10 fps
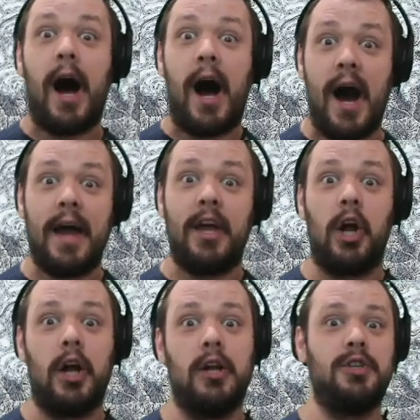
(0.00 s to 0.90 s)

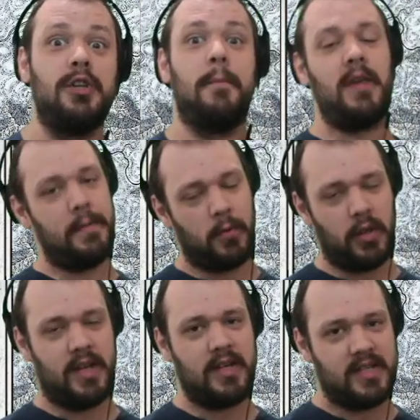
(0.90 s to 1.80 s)
iron to the people
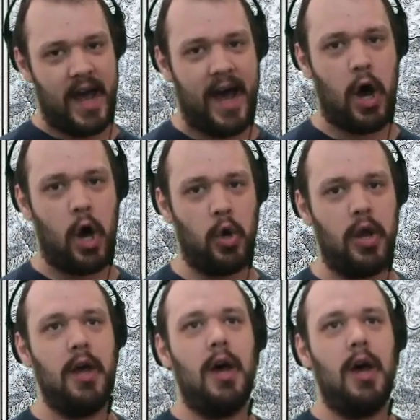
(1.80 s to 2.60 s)
in town.